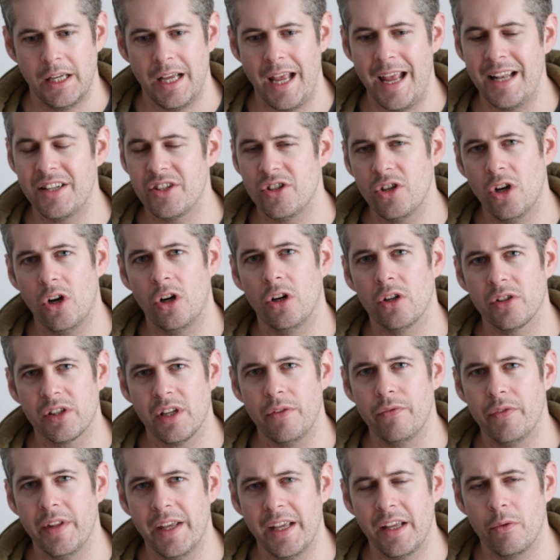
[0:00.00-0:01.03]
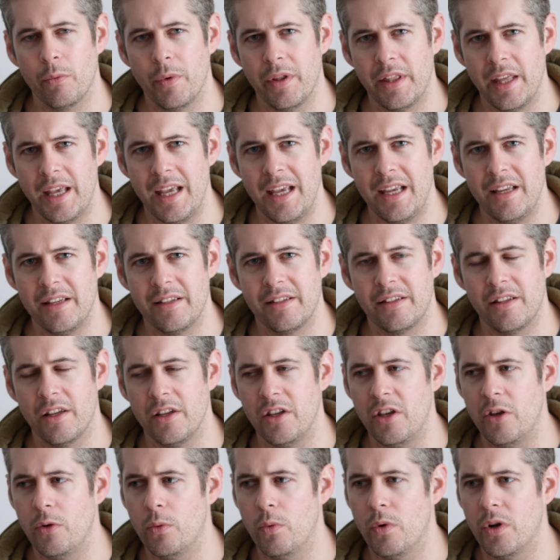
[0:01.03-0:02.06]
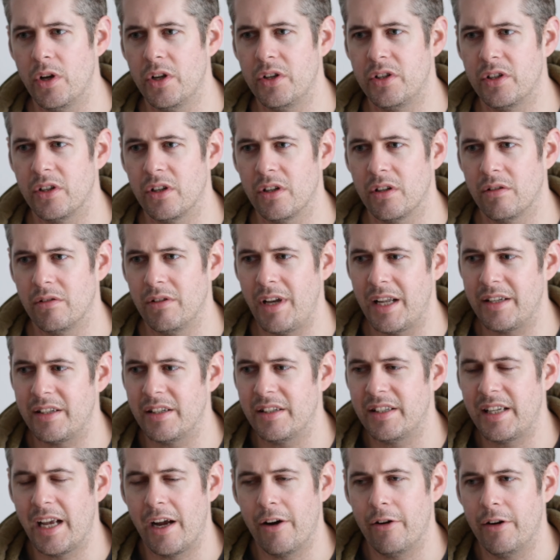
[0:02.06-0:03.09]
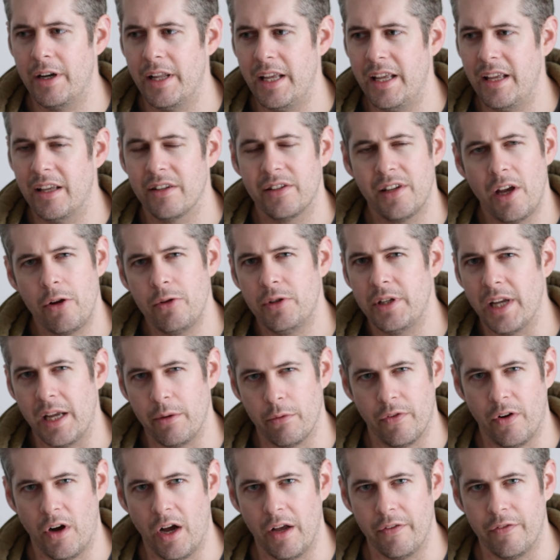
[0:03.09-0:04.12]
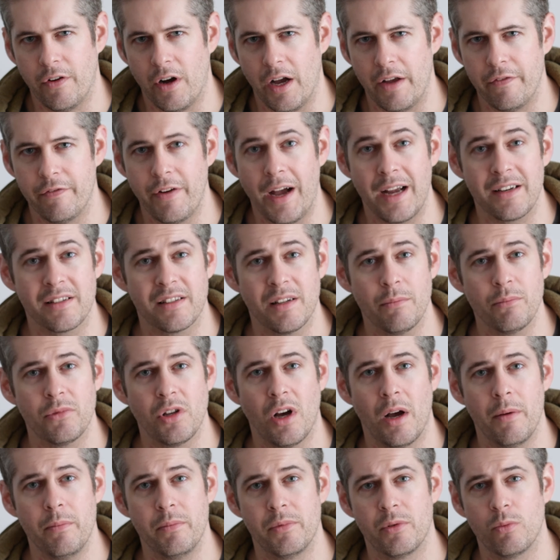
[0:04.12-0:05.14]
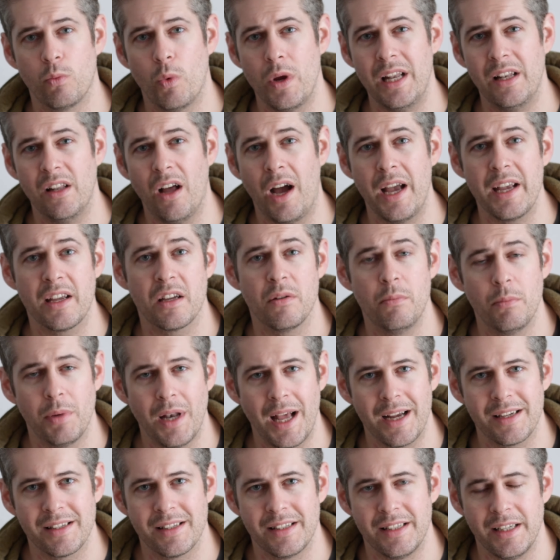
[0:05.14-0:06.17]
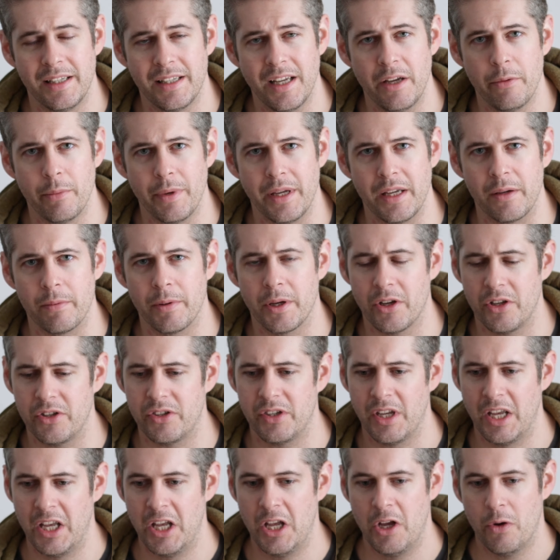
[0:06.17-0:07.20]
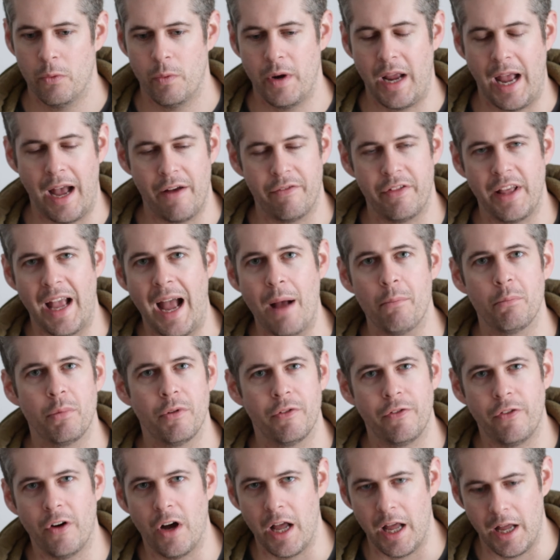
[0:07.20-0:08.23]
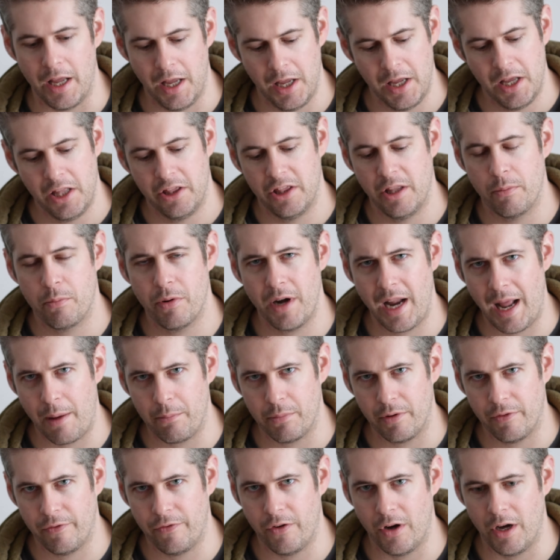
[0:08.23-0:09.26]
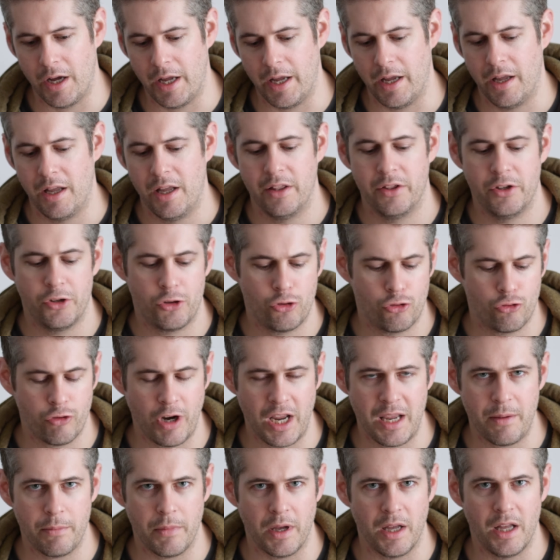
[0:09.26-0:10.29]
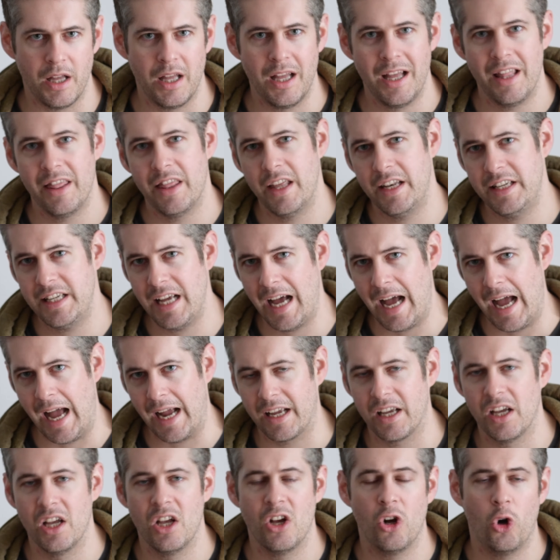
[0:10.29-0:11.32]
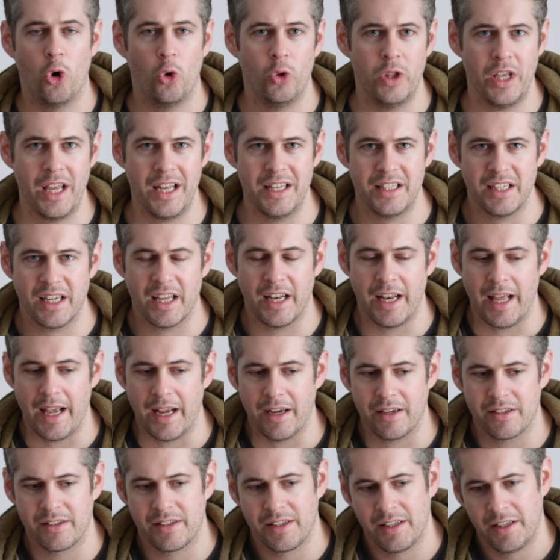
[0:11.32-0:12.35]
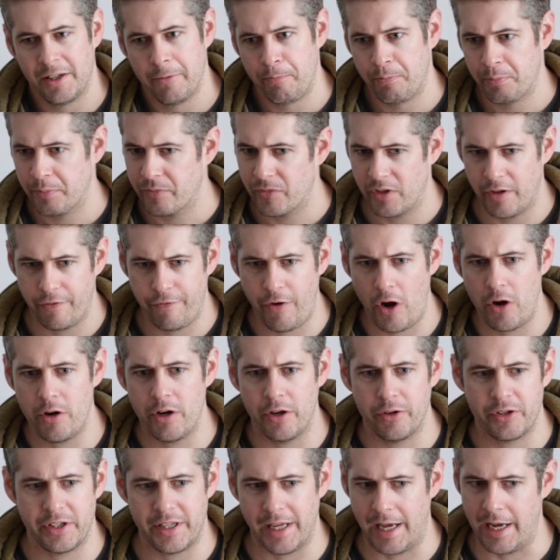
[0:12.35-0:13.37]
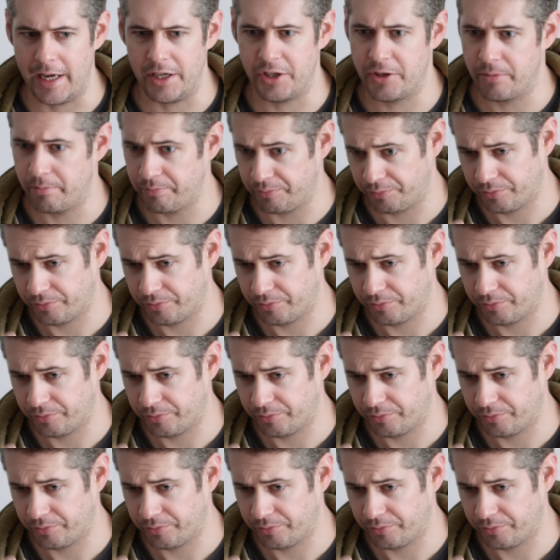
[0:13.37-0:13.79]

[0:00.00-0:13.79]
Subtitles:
It's not something with ease that you would necessarily associate with hi-fi. In fact, sometimes we like complexity, don't we? Because we have the amplifier, the preamplifier, the streamer, the DAC, all the interconnects, the phono stage,